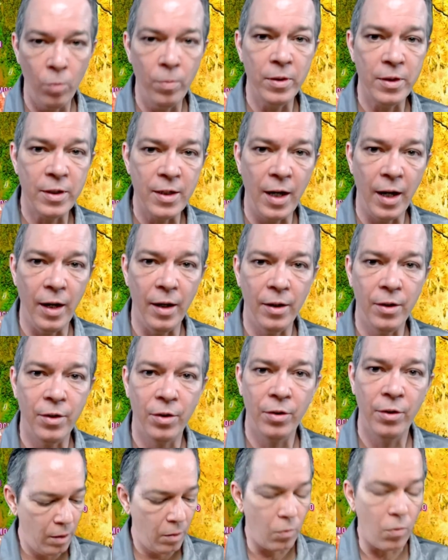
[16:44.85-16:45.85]

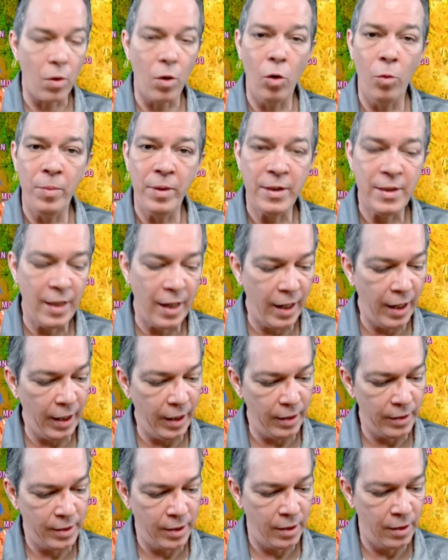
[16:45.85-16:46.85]
mistakes. Romans
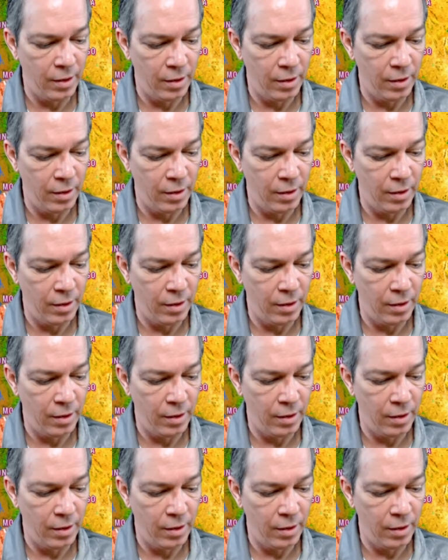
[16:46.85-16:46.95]
8:28.